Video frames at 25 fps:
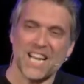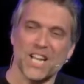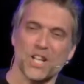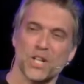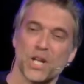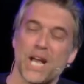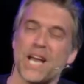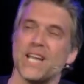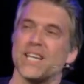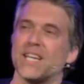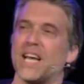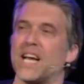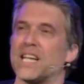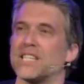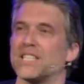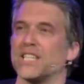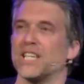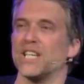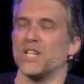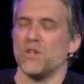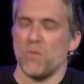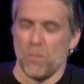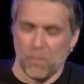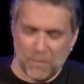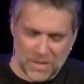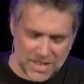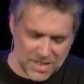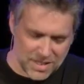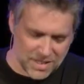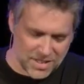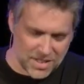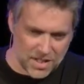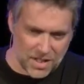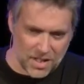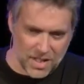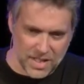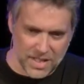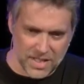and at the end, actually,
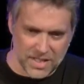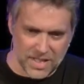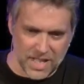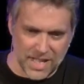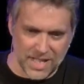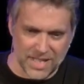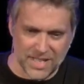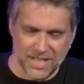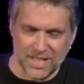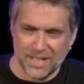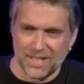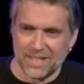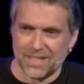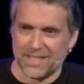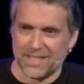Charlie said,